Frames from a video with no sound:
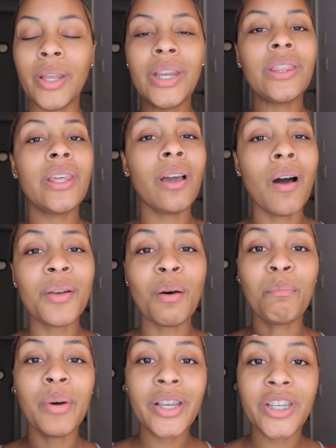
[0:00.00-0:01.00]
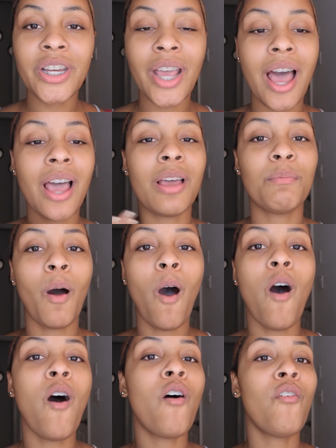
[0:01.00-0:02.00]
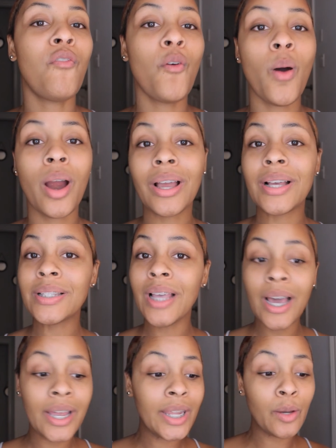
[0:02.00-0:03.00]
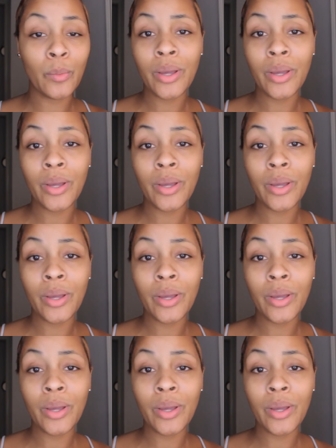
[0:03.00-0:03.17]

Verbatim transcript: Anything on a budget I am all for because honey,